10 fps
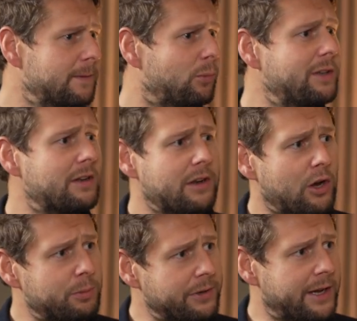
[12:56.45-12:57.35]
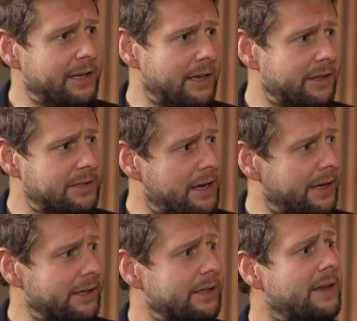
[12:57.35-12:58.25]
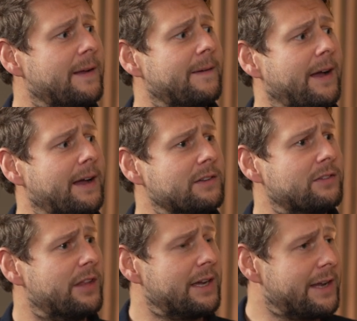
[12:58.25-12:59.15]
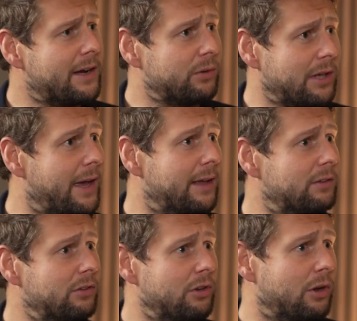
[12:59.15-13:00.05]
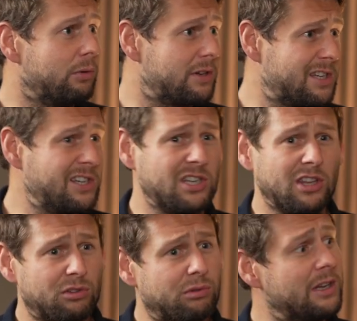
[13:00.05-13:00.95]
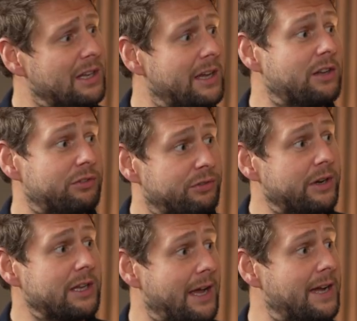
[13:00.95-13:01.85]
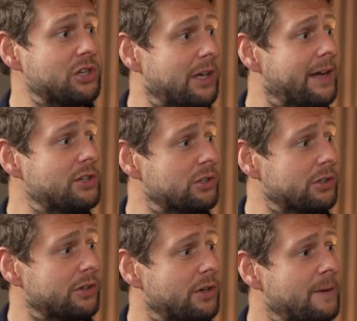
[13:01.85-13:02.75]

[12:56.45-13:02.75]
We did an open day the other day, and they now get, you know, essentially 3 years free education.